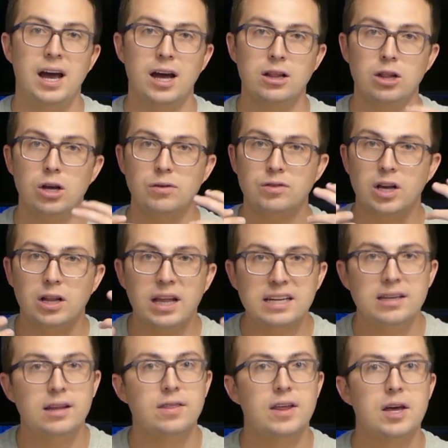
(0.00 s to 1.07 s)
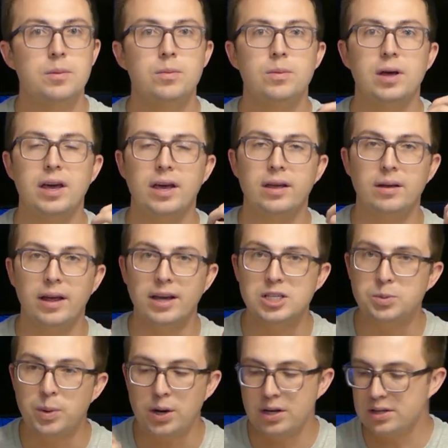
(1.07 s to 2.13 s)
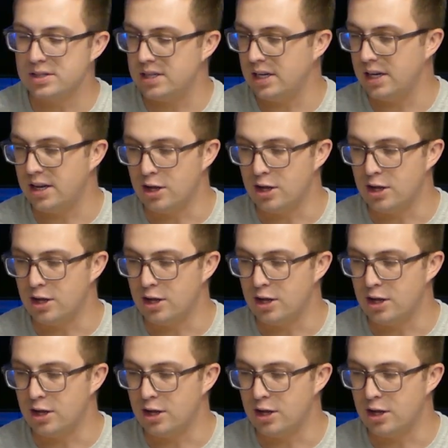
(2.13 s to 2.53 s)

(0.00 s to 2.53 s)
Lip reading: I love collecting them, experiencing